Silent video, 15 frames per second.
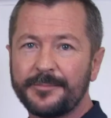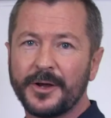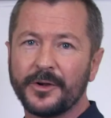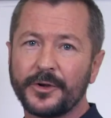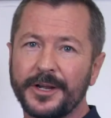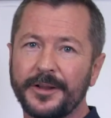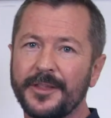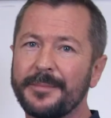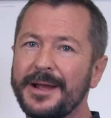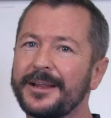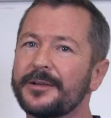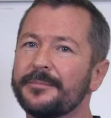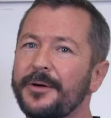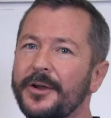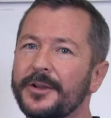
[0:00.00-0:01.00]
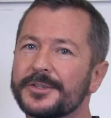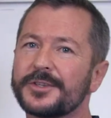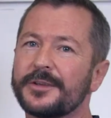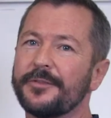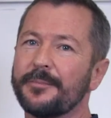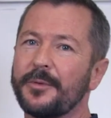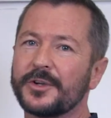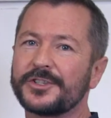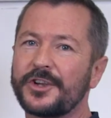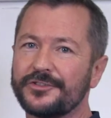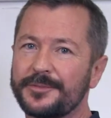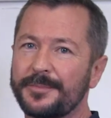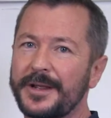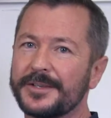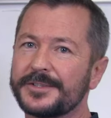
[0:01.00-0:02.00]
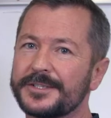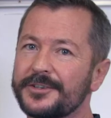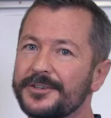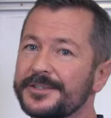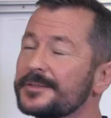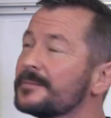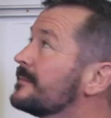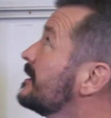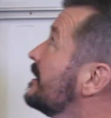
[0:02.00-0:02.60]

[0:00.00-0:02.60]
by looking at the main components of the Bosch HydroPower series.